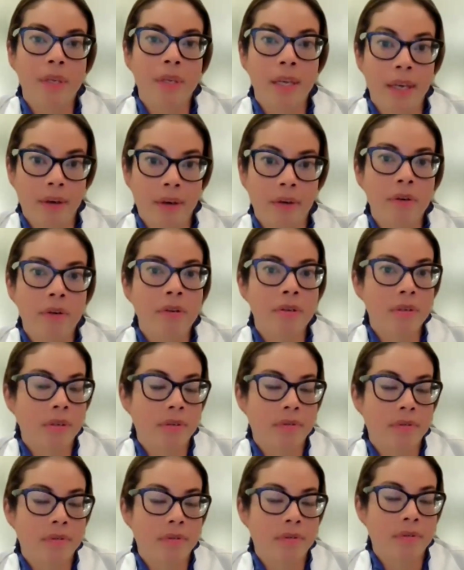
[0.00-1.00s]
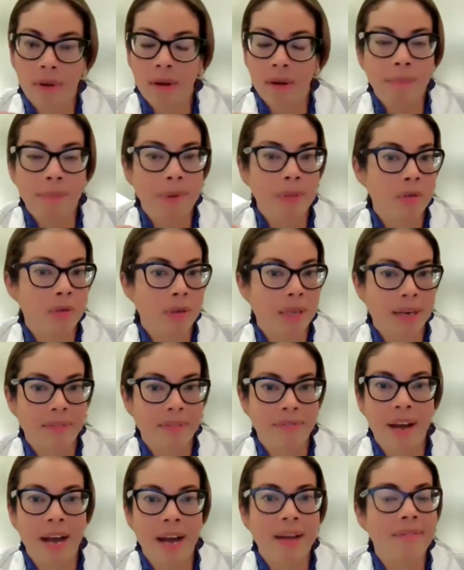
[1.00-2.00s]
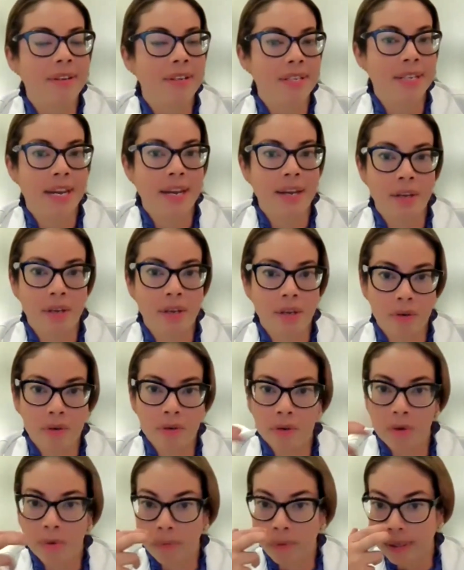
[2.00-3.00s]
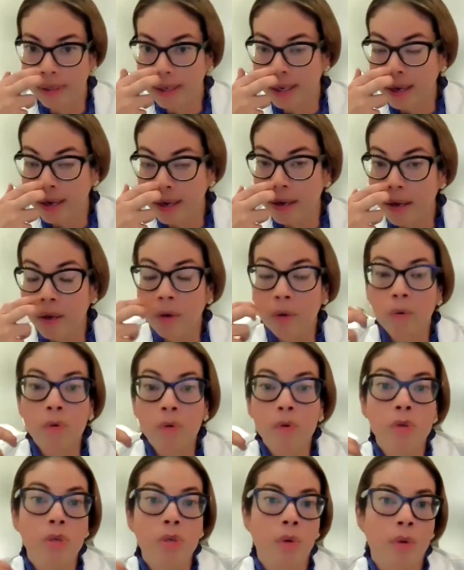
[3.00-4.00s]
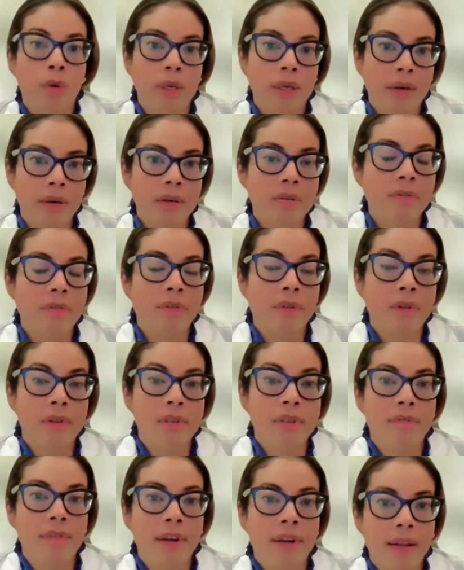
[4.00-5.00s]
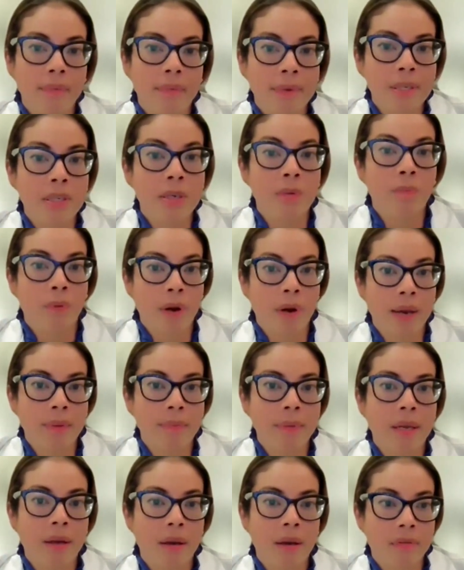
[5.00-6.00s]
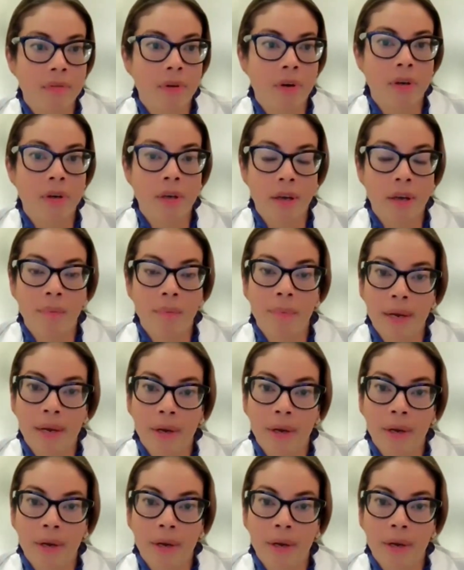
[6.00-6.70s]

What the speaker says: years up until like 5 and 10 years are really crucial years for the development and priming of our gut